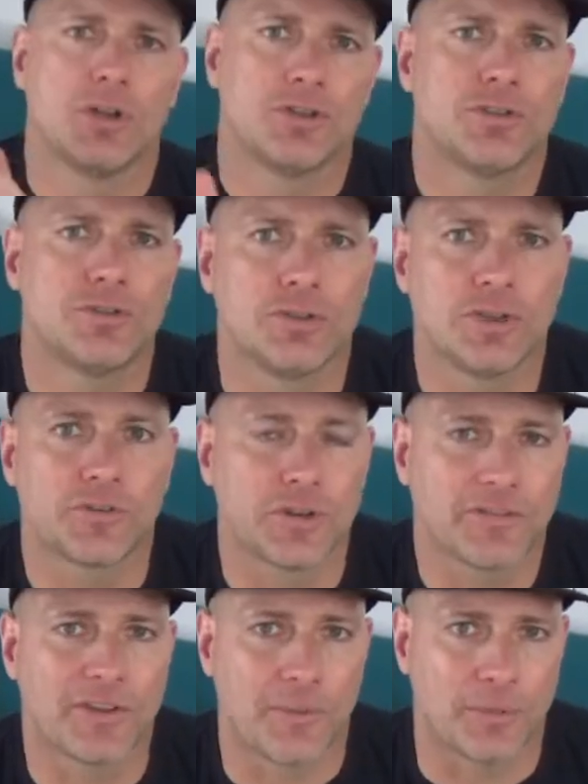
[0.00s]
To use an
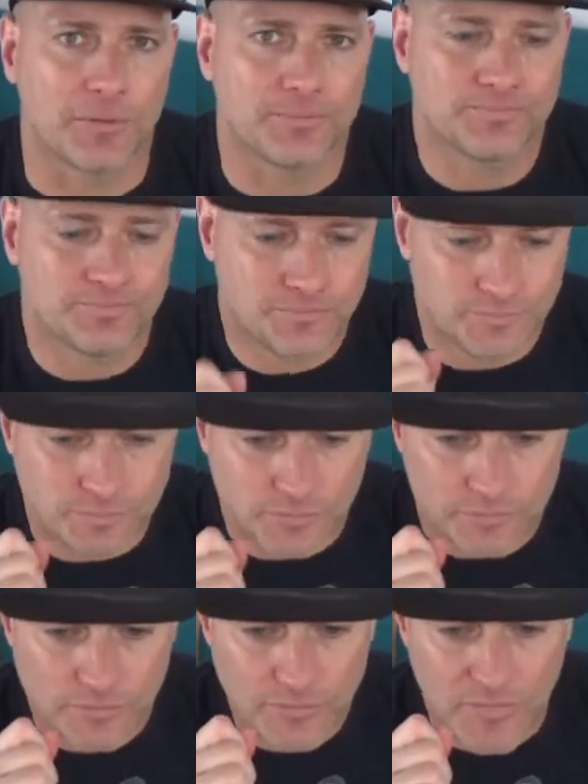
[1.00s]
example,
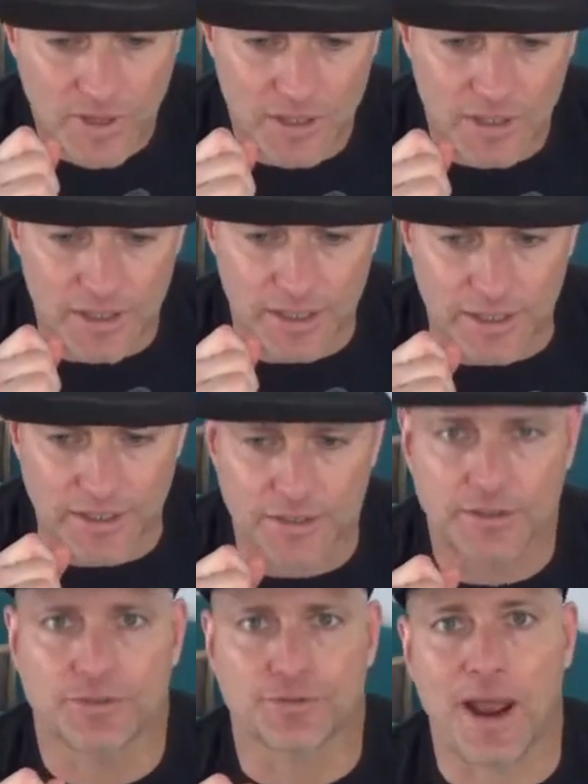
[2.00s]
in
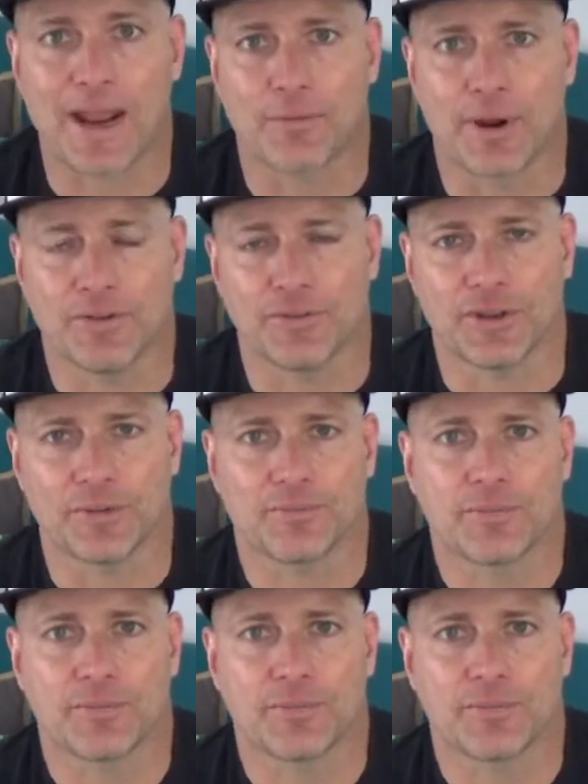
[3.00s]
drag racing,